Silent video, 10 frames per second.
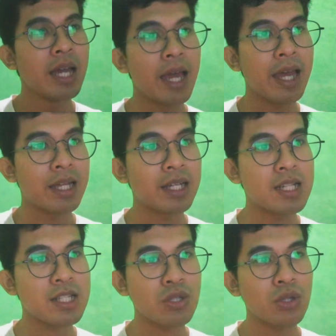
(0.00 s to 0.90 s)
And
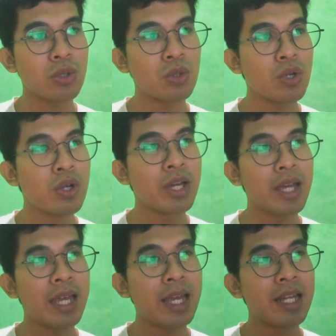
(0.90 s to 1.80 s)
also,
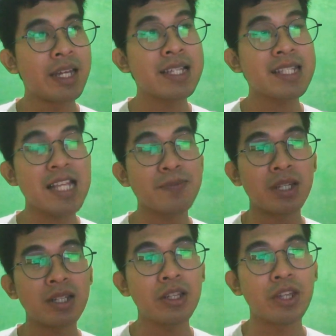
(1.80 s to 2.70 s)
in the
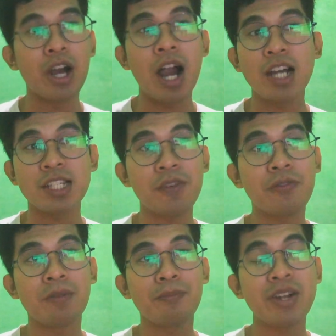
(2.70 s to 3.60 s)
assessment, there are
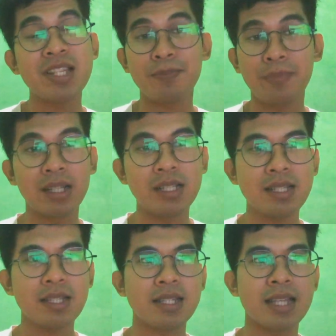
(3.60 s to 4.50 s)
several principles
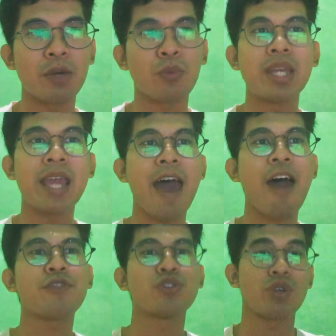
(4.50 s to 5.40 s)
that we
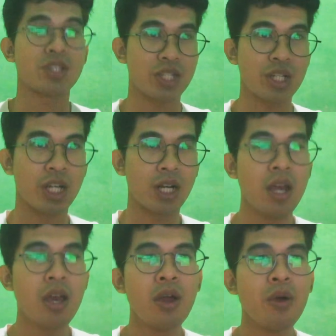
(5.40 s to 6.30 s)
have to concern.
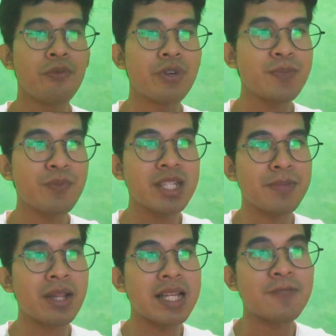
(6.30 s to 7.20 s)
First
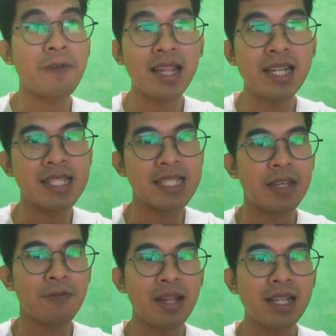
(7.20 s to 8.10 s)
principle is
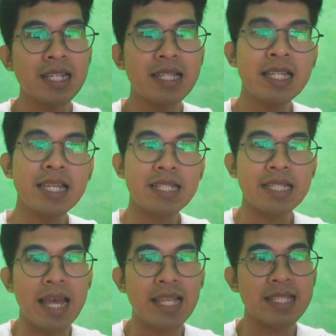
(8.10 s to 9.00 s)
validity. Validity is
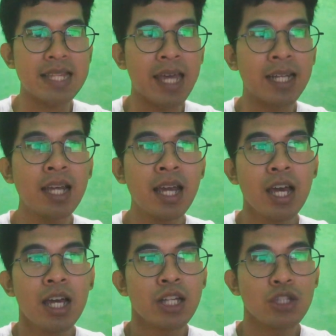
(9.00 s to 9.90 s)
the extent
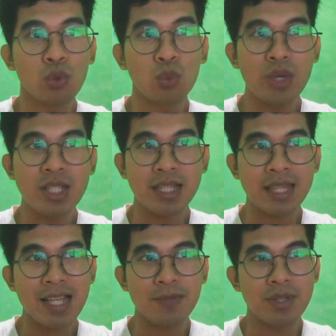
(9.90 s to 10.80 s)
to which a
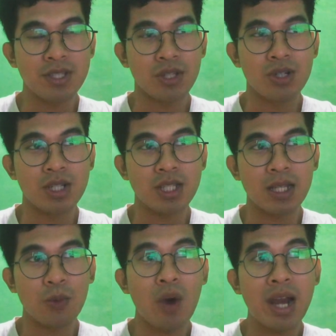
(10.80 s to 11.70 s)
test measures
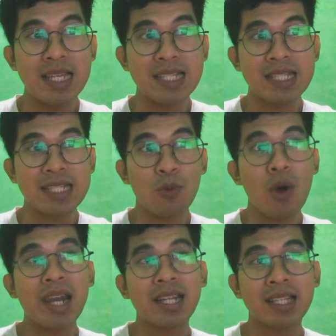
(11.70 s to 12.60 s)
what
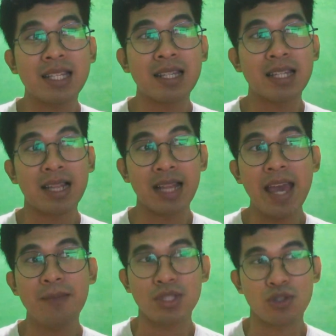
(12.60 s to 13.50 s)
it
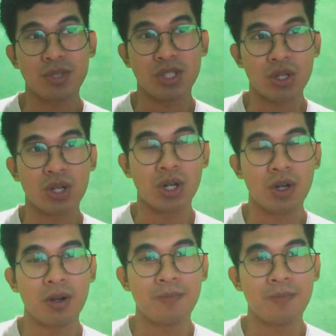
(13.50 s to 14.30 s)
claims to measure.